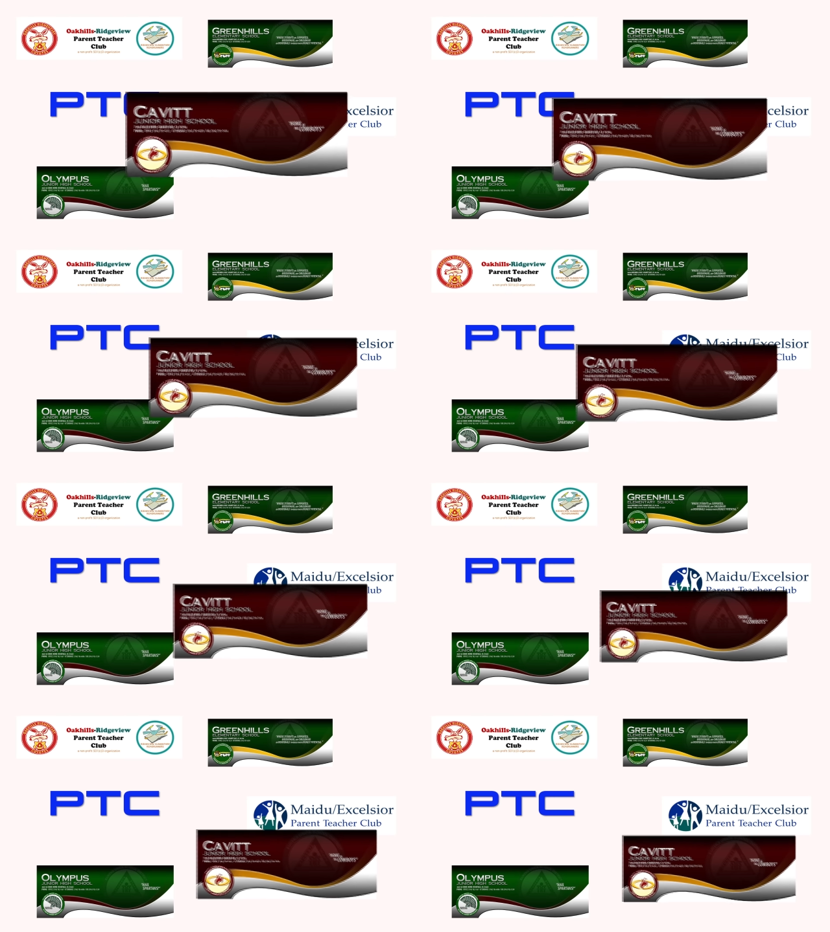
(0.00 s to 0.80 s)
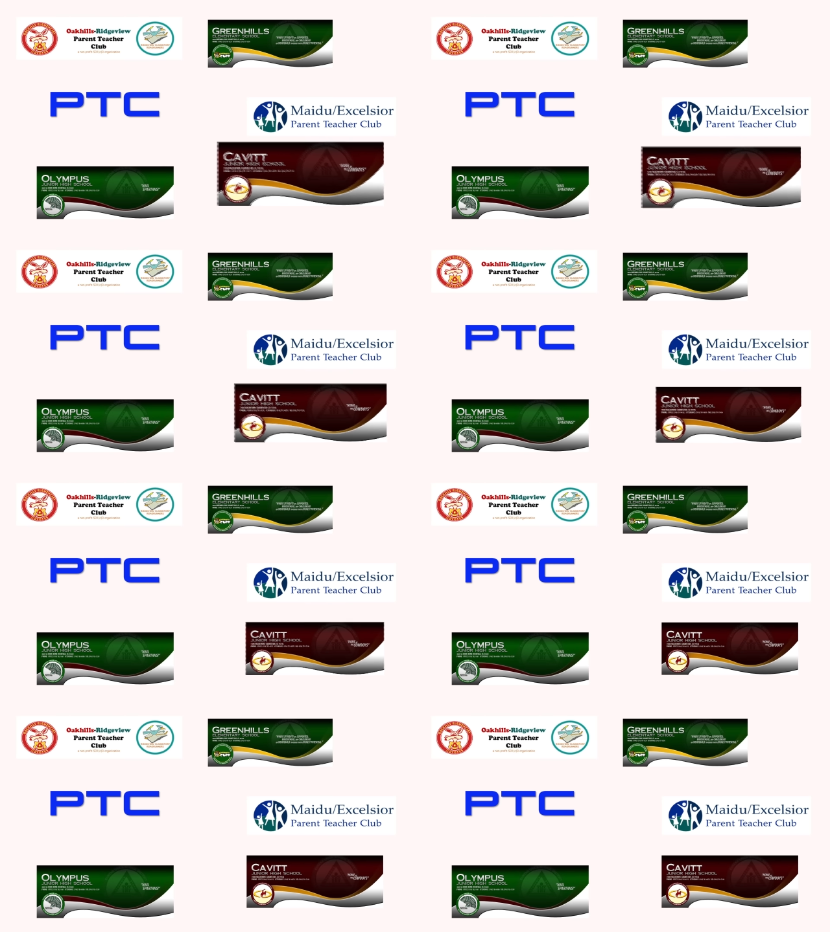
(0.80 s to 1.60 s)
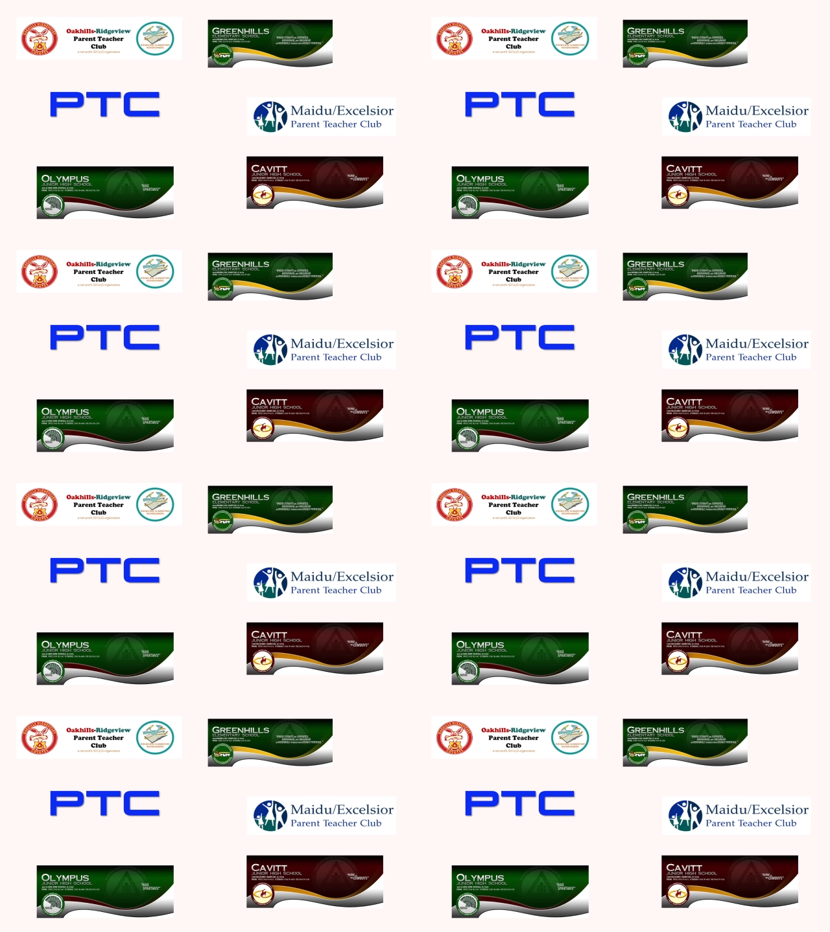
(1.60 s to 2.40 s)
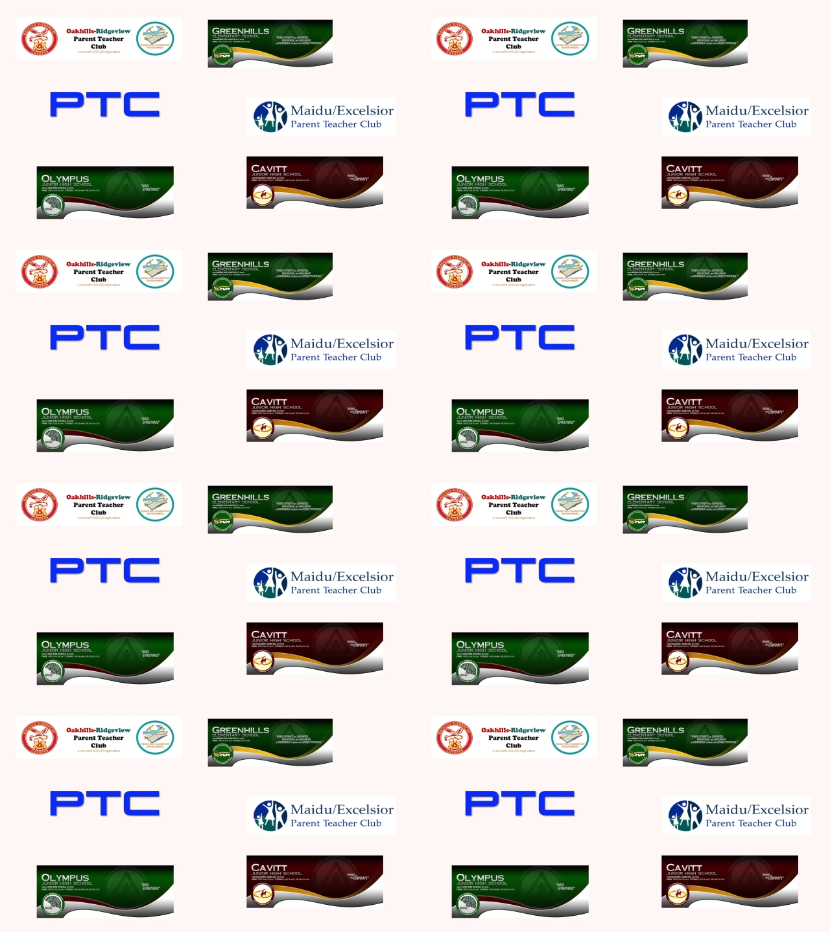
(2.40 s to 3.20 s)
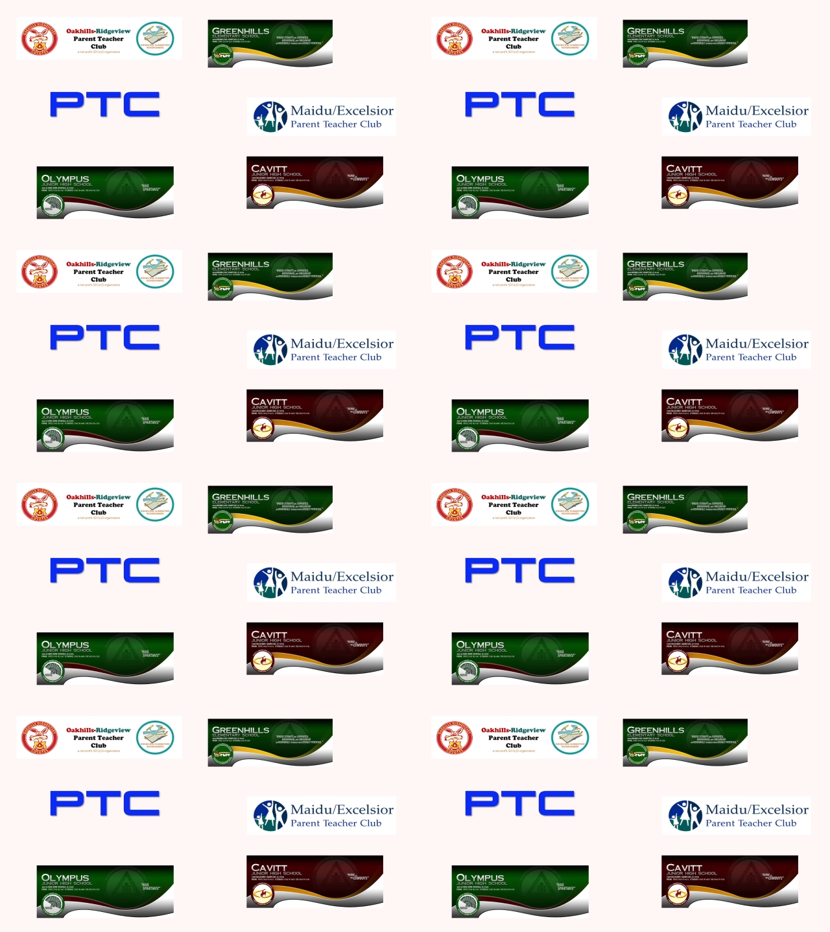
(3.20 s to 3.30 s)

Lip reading: No face is visible, so there are no lips to read.